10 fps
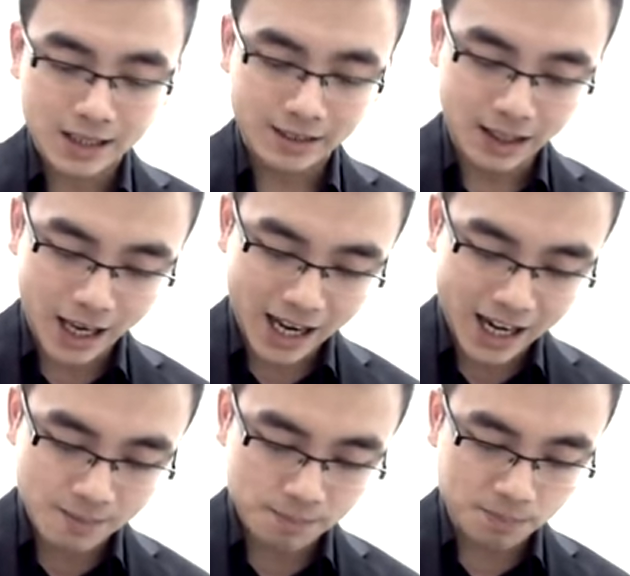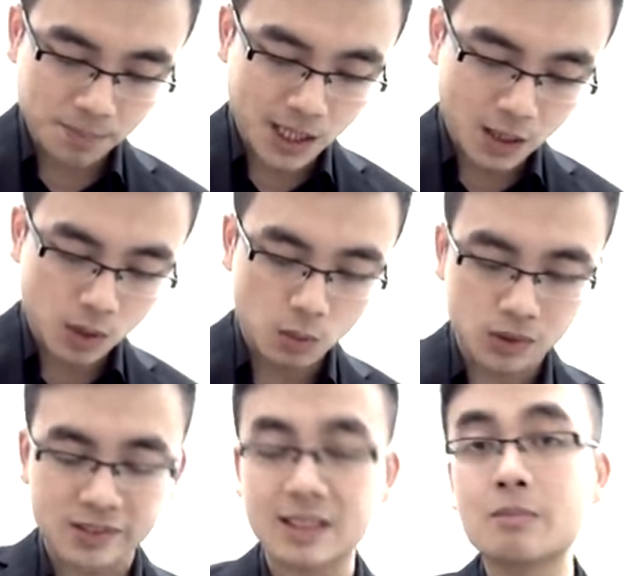the N P V will
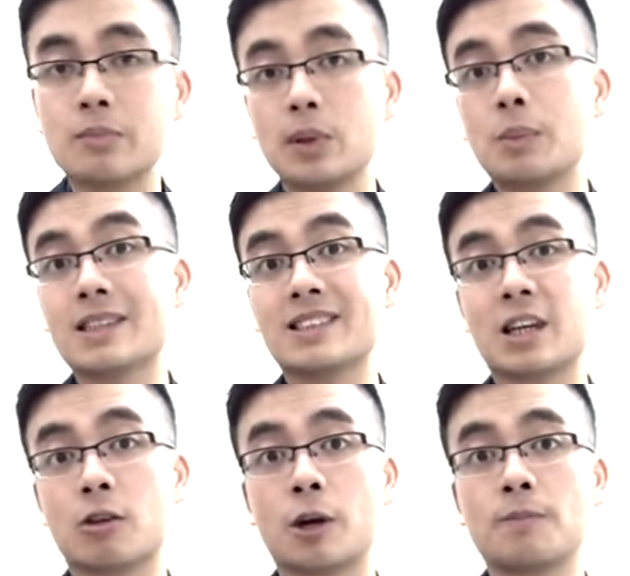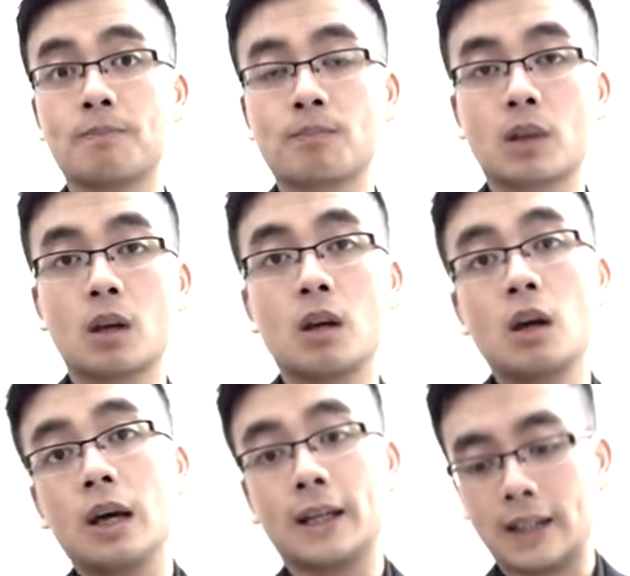simply be zero.
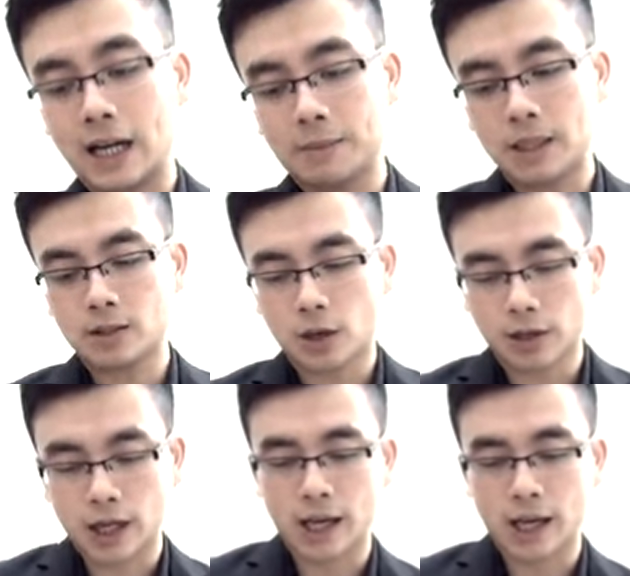And that means, okay,